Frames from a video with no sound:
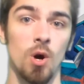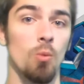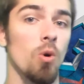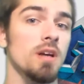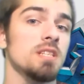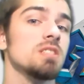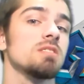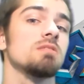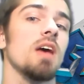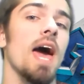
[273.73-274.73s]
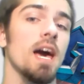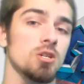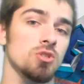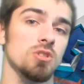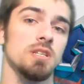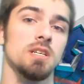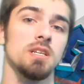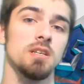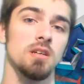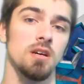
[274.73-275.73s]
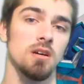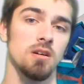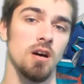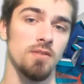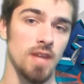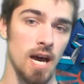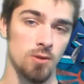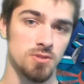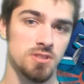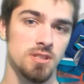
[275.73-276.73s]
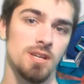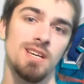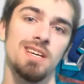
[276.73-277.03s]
but what is actually announced